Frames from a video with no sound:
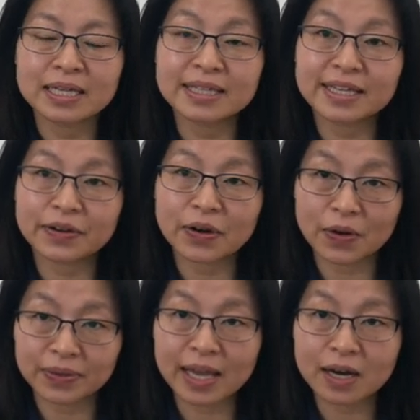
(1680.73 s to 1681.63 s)
the
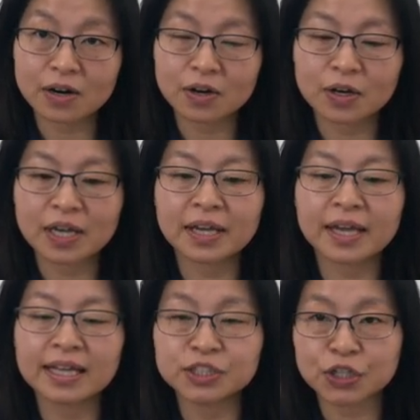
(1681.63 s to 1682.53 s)
attacker
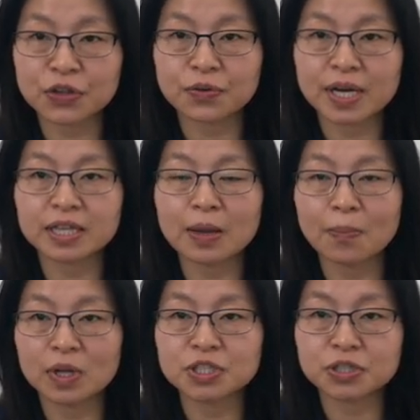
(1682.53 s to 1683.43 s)
can generate a
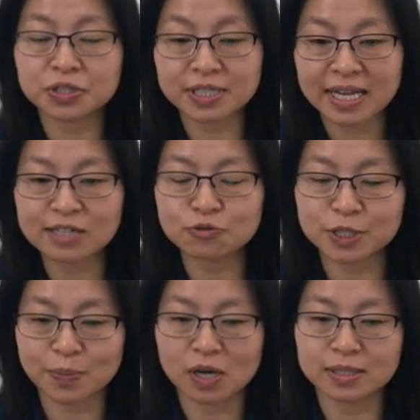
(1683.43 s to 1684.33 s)
malicious scan
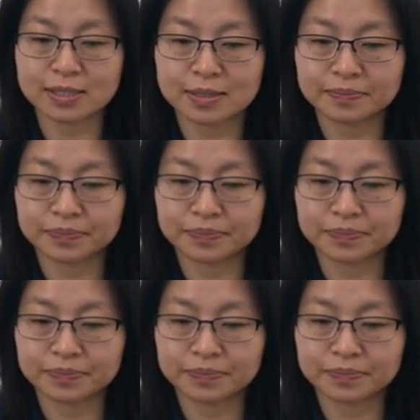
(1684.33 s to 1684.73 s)
response.